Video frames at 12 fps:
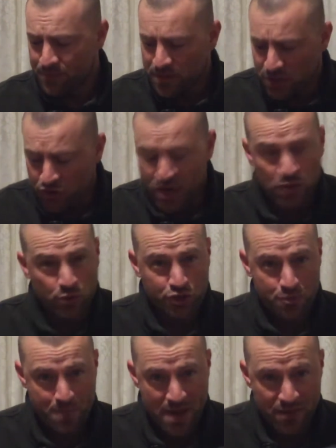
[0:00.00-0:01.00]
you get what you
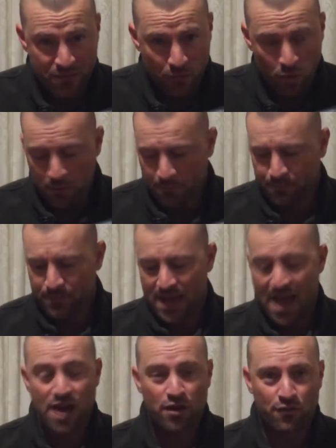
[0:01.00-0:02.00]
pay for,
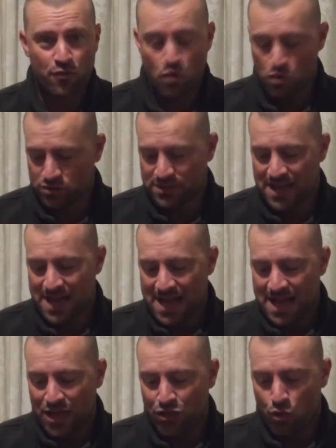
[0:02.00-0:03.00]
and of course
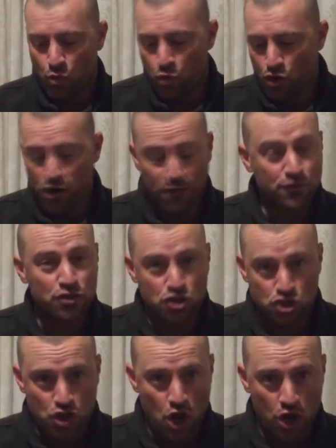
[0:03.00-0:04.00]
the wood of the
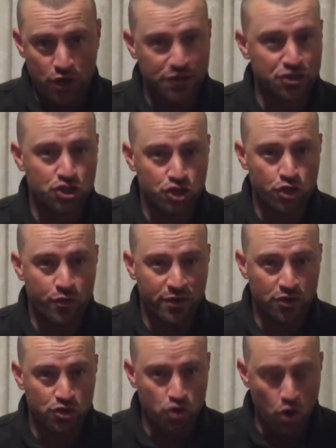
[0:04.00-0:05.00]
stock isn't doing
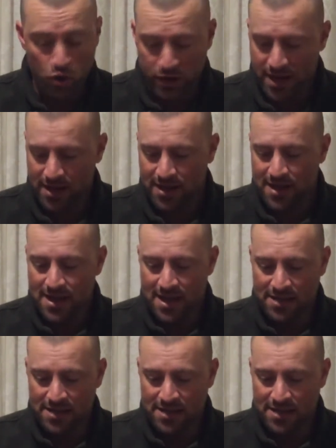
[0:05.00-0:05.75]
the talking.